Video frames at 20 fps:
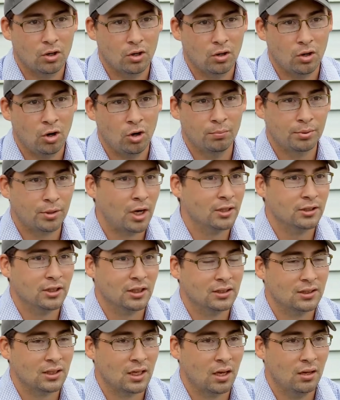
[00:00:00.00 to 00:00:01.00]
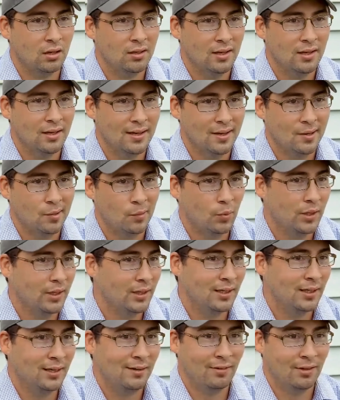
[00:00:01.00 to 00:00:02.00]
home projects that we
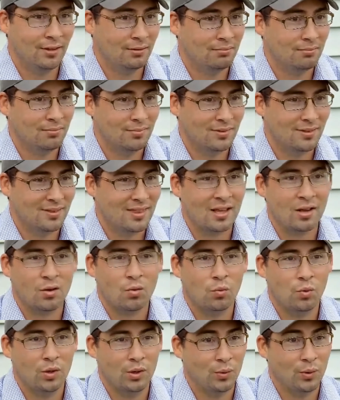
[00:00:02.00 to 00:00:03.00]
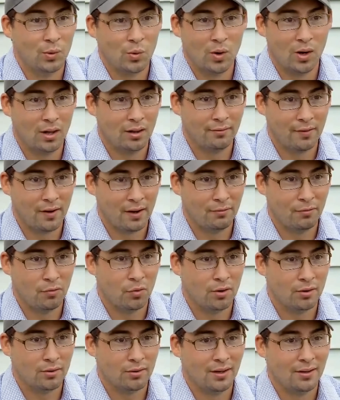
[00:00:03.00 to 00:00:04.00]
didn't even think we would qualify for,
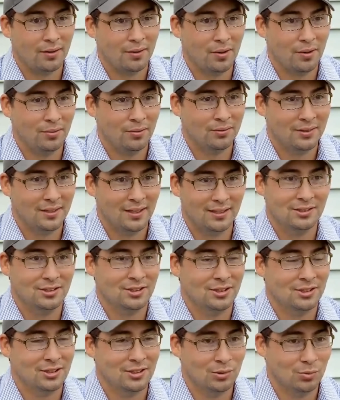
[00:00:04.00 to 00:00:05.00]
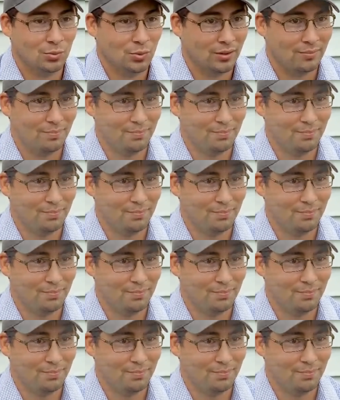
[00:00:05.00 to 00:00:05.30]
let alone get assistance with